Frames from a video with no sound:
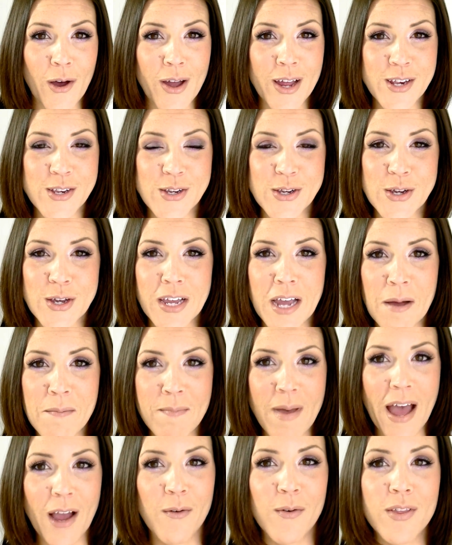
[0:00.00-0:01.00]
going to come
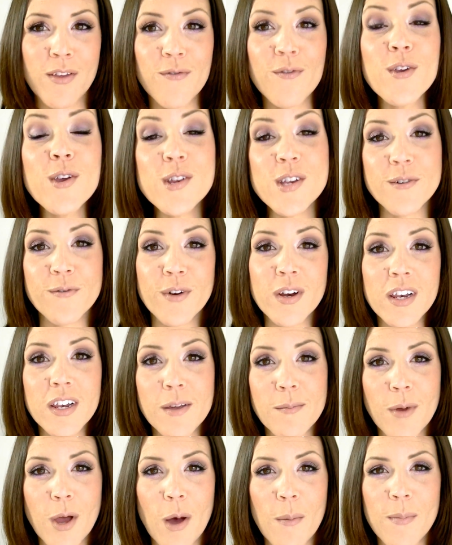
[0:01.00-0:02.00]
back with a few different
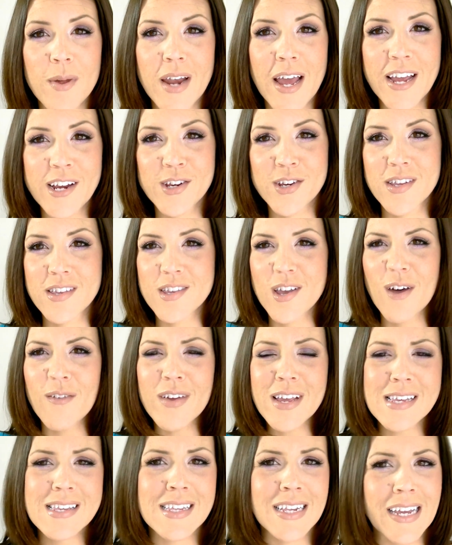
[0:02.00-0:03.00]
lip combinations.
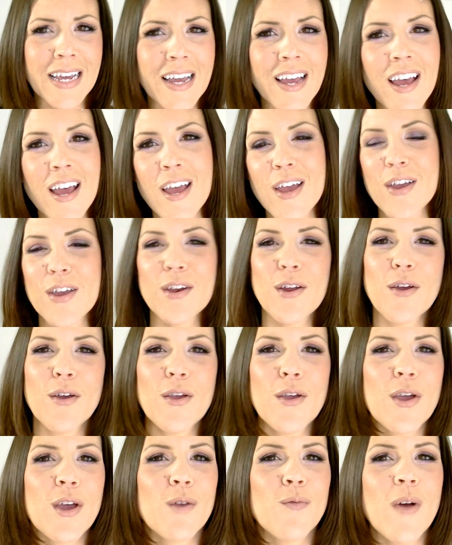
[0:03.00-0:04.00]
Obviously, you know,
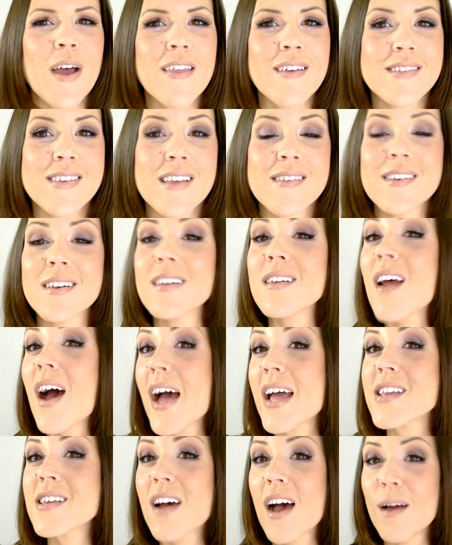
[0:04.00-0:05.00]
you could wear this as a
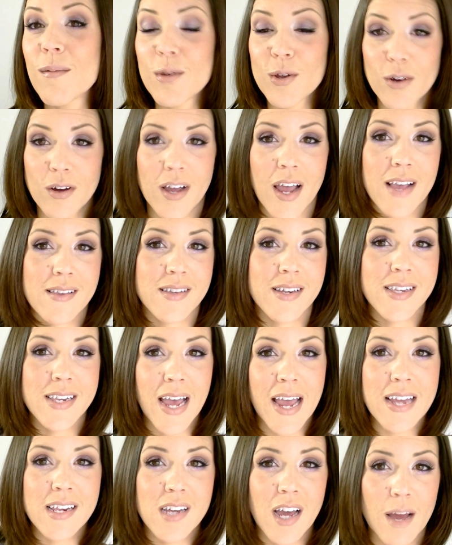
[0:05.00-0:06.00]
nighttime look, as a
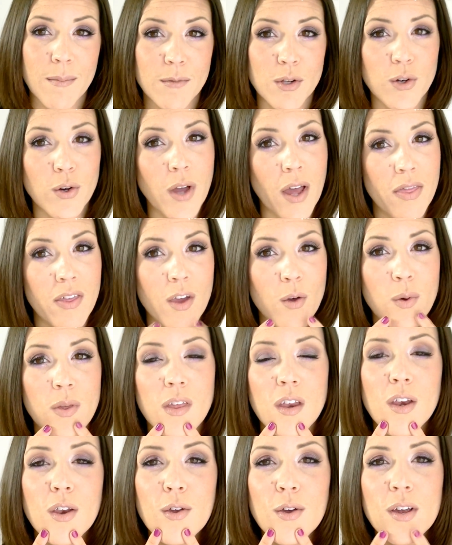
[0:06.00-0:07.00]
daytime look. I think with
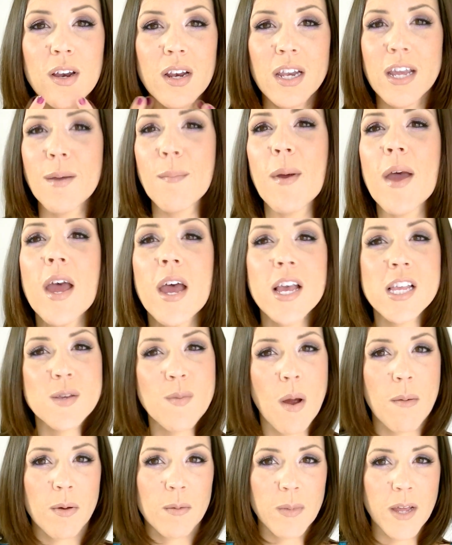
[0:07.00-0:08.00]
a nude lip, it's
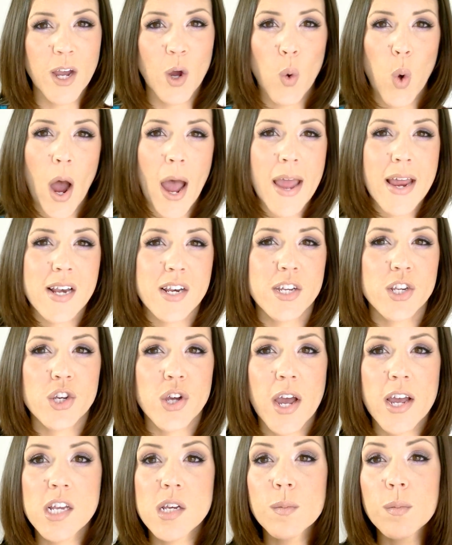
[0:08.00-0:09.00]
probably quite
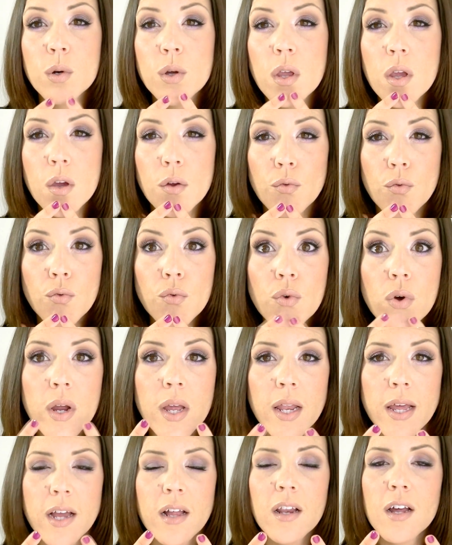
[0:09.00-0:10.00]
interchangeable. You could
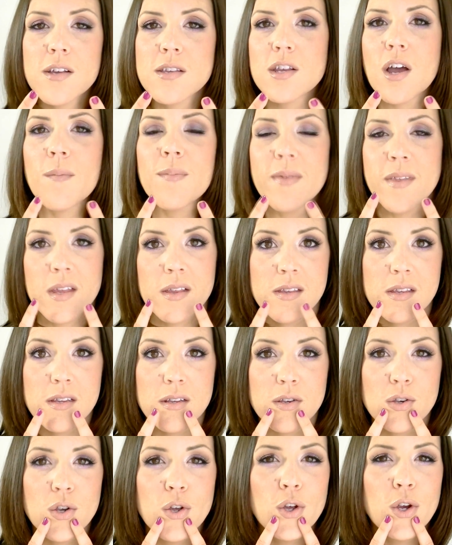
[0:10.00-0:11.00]
really gloss up this
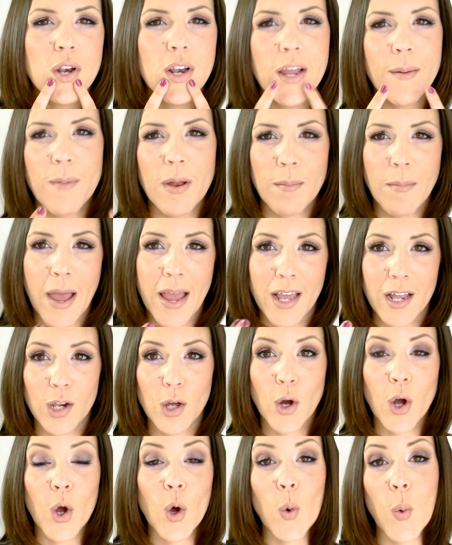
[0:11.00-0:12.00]
nude lip and make it
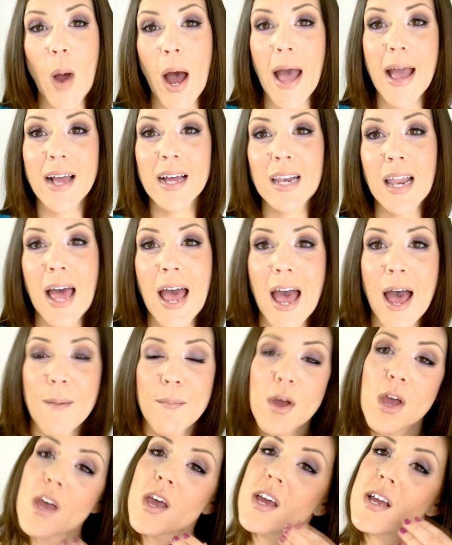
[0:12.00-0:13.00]
look quite
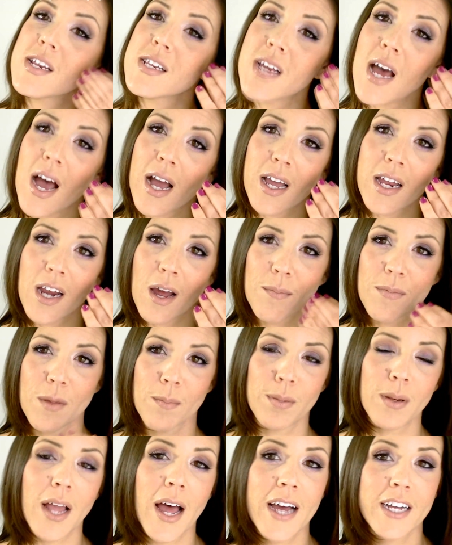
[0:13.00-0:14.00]
glam, darken up the
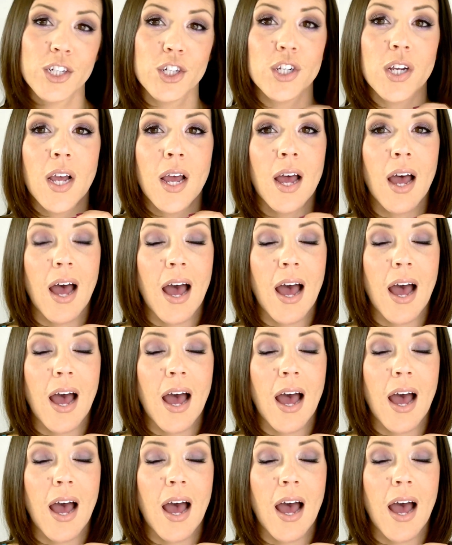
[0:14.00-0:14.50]
blush,